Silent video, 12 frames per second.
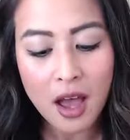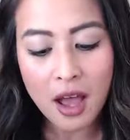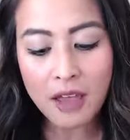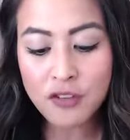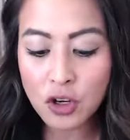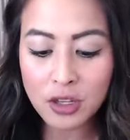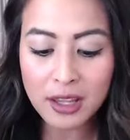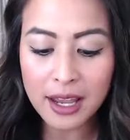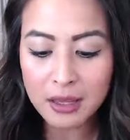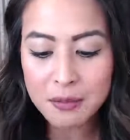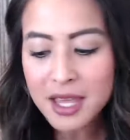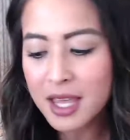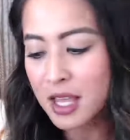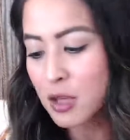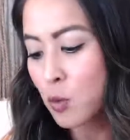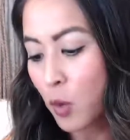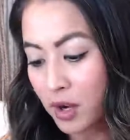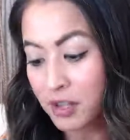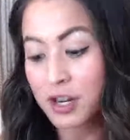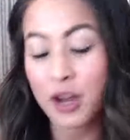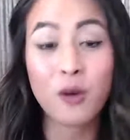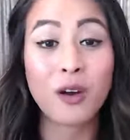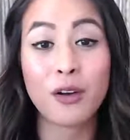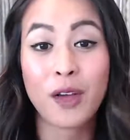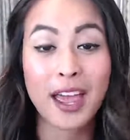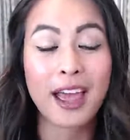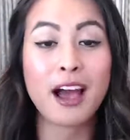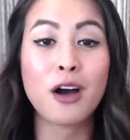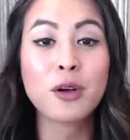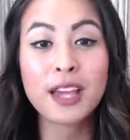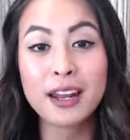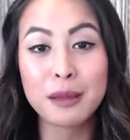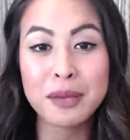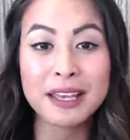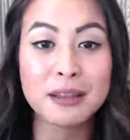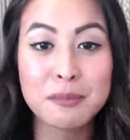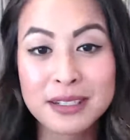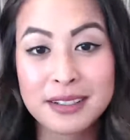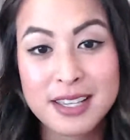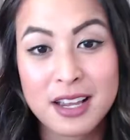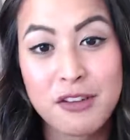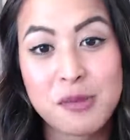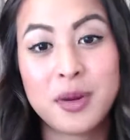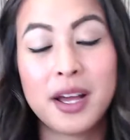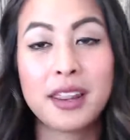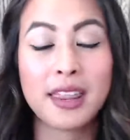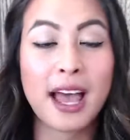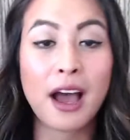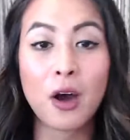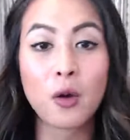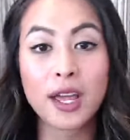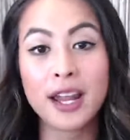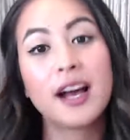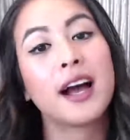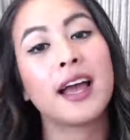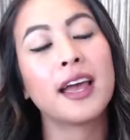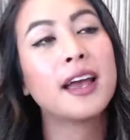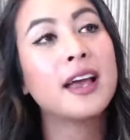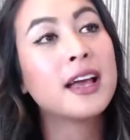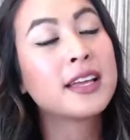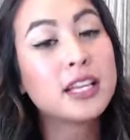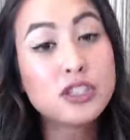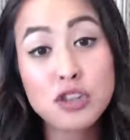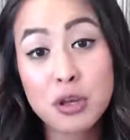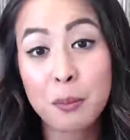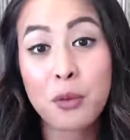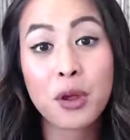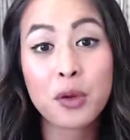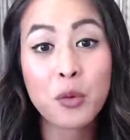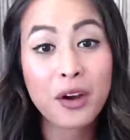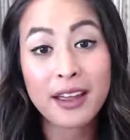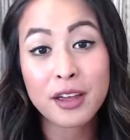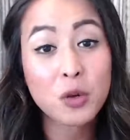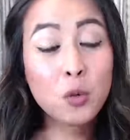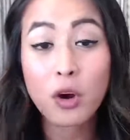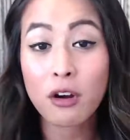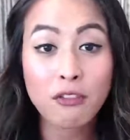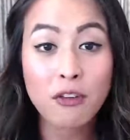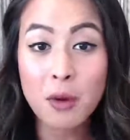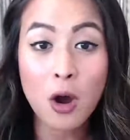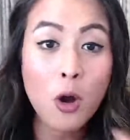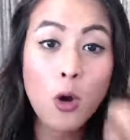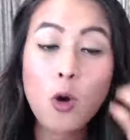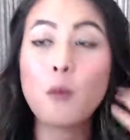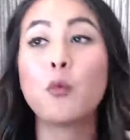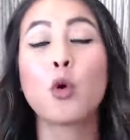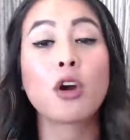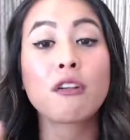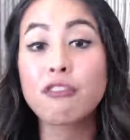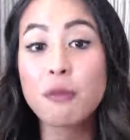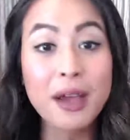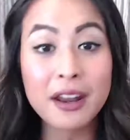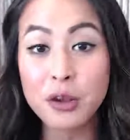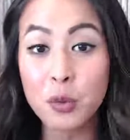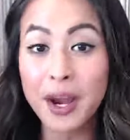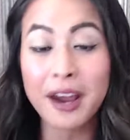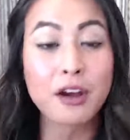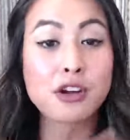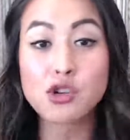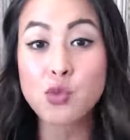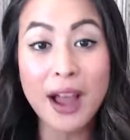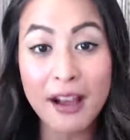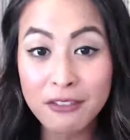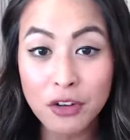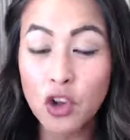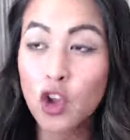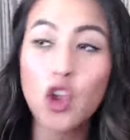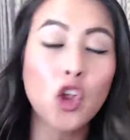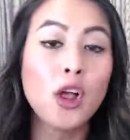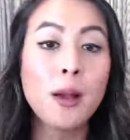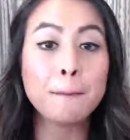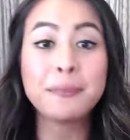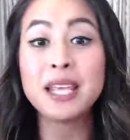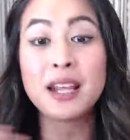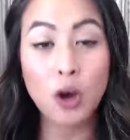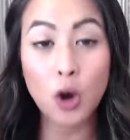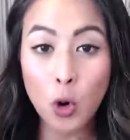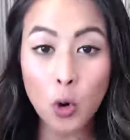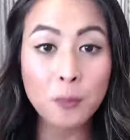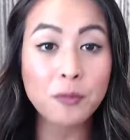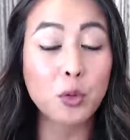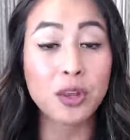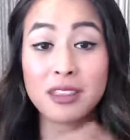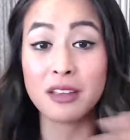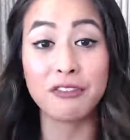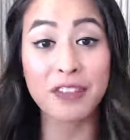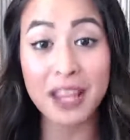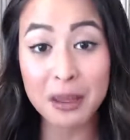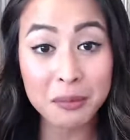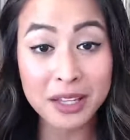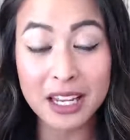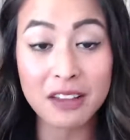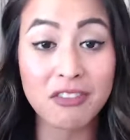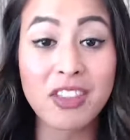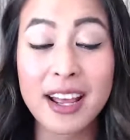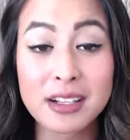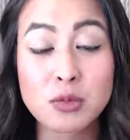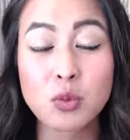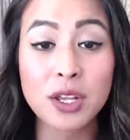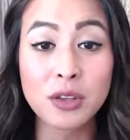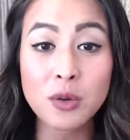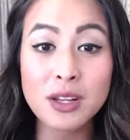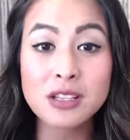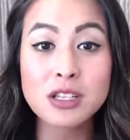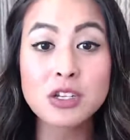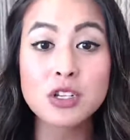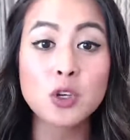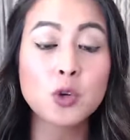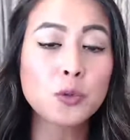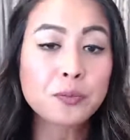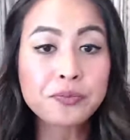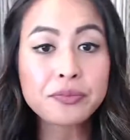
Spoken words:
If you're like me, you want to know, okay, how can I pay the bills every month? How can I get to the point where I can work from home, work from anywhere, travel, be at home with the family, if that's what you need to do?